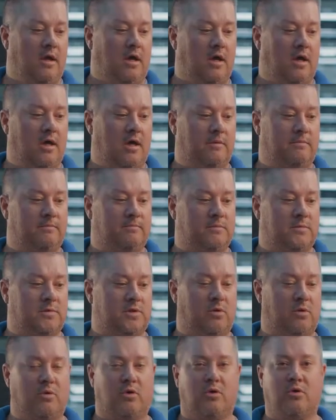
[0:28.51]
Um,
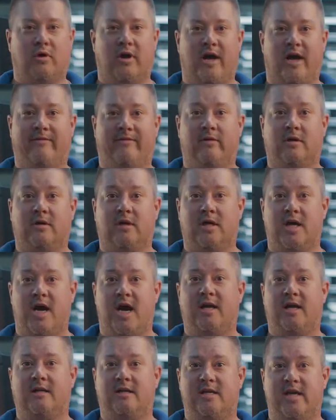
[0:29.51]
so we're gonna have a
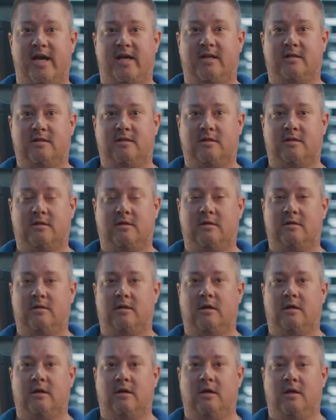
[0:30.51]
contest
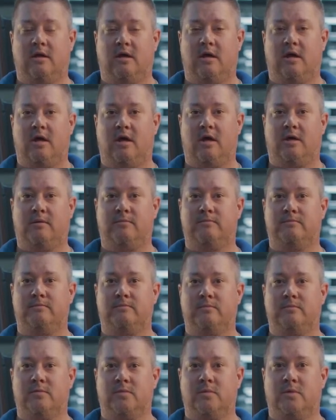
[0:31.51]
um,
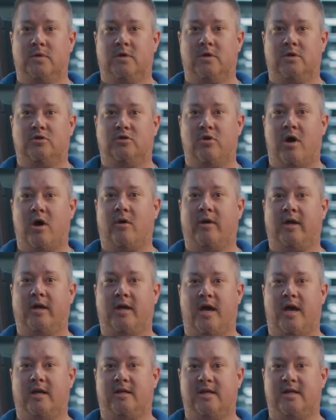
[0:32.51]
drawing
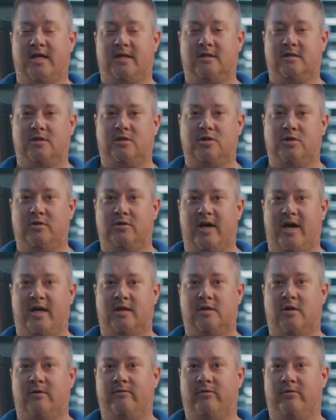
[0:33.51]
contest that you
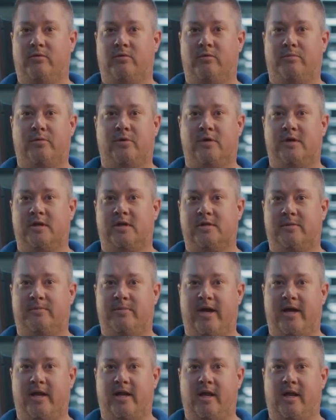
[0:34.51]
guys hopefully will
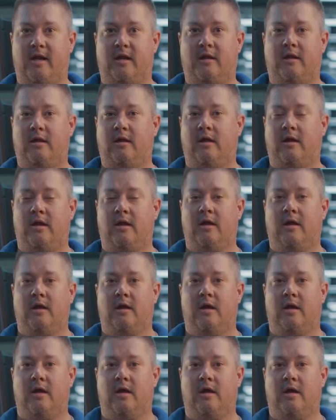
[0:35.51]
participate in.
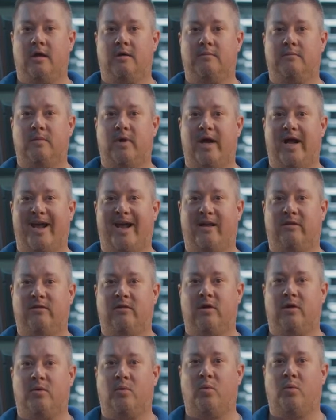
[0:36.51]
Um, and
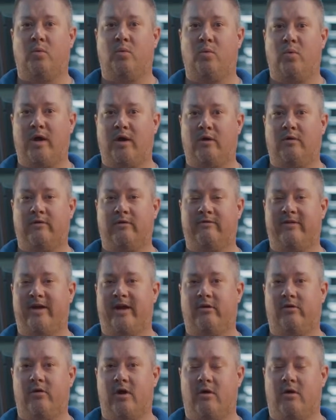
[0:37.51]
the winner of
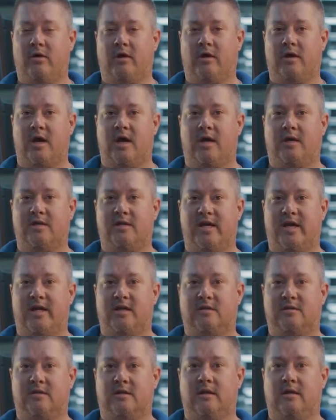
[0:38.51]
that drawing
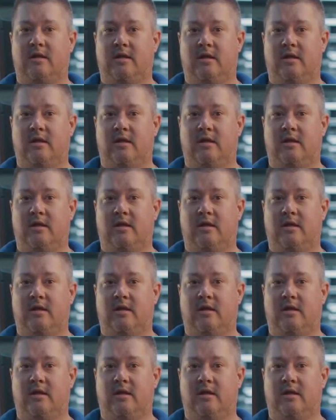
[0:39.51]
contest,